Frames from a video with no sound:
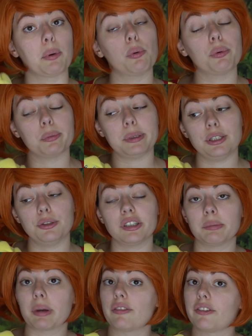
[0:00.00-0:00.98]
we'll be using
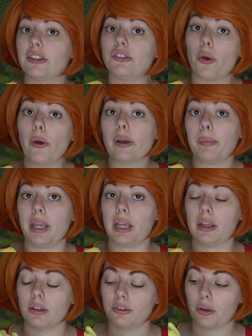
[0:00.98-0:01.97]
my friend Togepi.
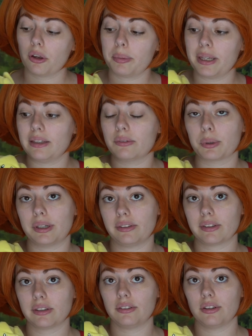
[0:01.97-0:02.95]
Togepi is what is
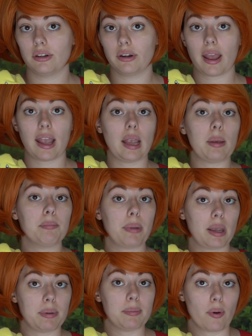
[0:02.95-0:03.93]
considered a
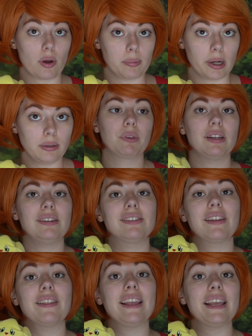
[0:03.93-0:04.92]
baby Pokemon. It is
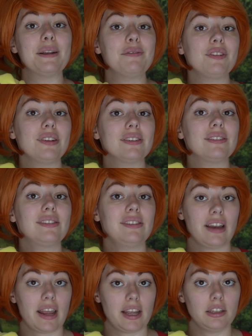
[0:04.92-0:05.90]
in the infant
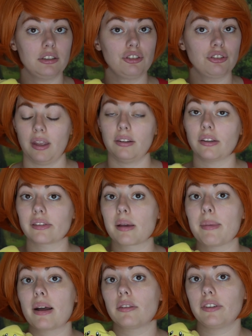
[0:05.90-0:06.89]
stage. It does come
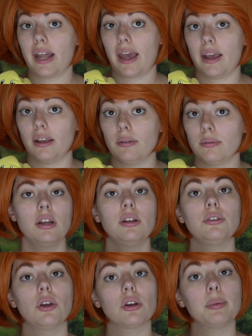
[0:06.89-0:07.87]
out of an egg.
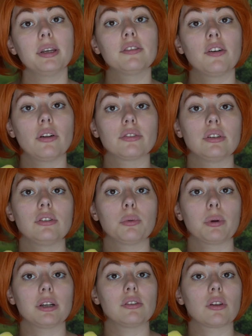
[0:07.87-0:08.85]
Togepi evolves into what
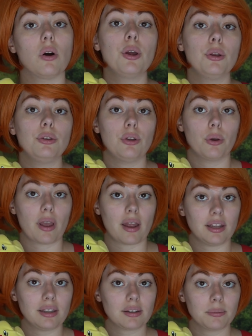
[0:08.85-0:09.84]
is called
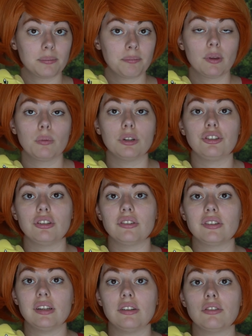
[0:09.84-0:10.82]
Togetic, which is
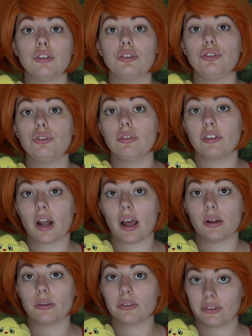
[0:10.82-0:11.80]
its
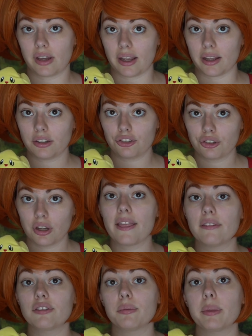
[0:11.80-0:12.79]
juvenile stage. And
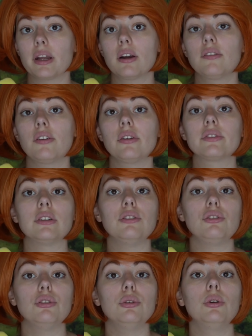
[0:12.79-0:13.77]
from there evolves
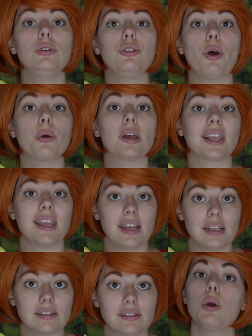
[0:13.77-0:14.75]
into
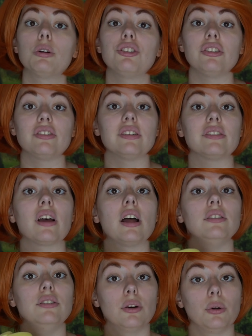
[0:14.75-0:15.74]
Togekiss, which is its
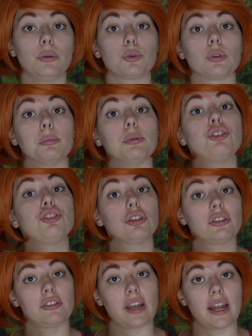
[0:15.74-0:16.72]
adult or mature
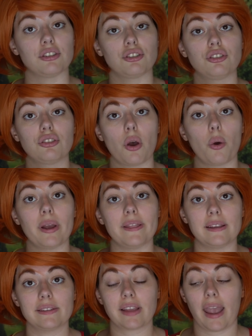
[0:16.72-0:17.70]
stage. So in
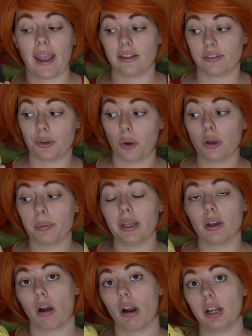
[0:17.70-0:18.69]
this case, Togepi
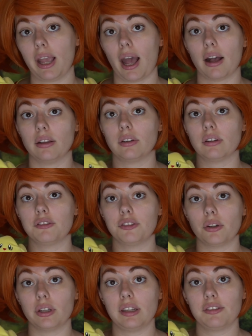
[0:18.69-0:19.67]
already has a
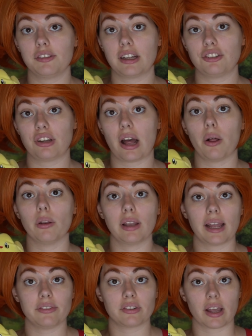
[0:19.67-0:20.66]
fully fleshed out
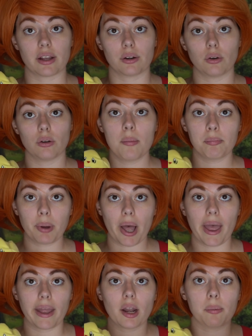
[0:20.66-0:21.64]
life cycle.
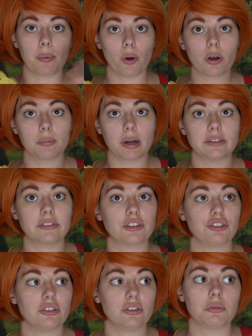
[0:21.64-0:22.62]
But a Pokemon such
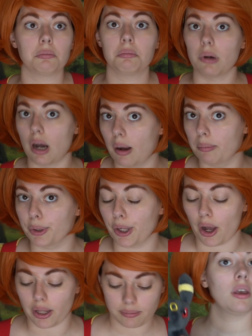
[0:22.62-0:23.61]
as
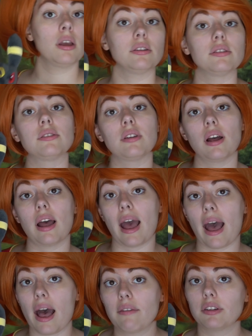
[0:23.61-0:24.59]
Umbreon does not
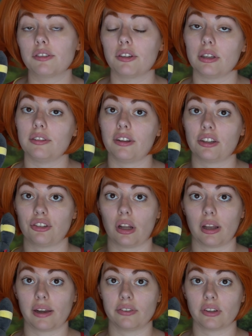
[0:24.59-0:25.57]
have a fully fleshed out
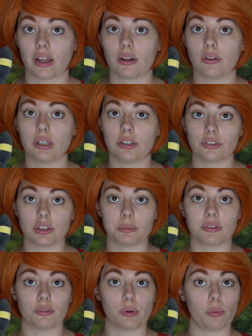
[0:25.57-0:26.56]
life cycle in terms
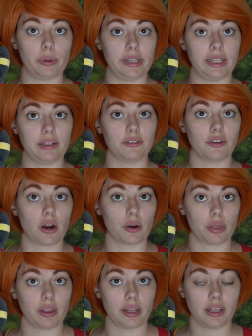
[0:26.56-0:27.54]
of what we need for our
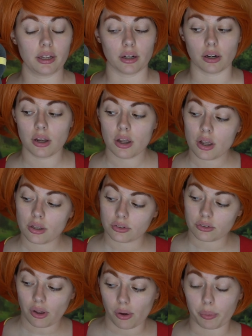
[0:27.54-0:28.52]
thing here.
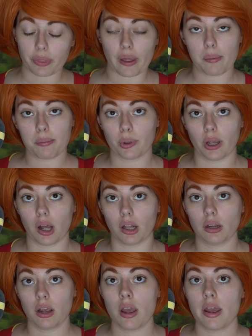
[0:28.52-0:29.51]
So with Umbreon,
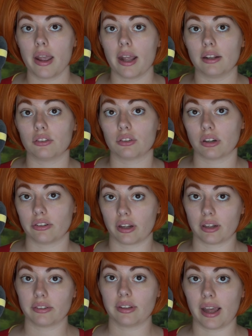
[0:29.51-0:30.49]
it starts out
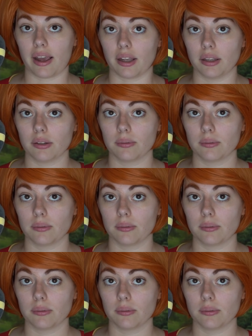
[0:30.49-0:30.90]
as an egg.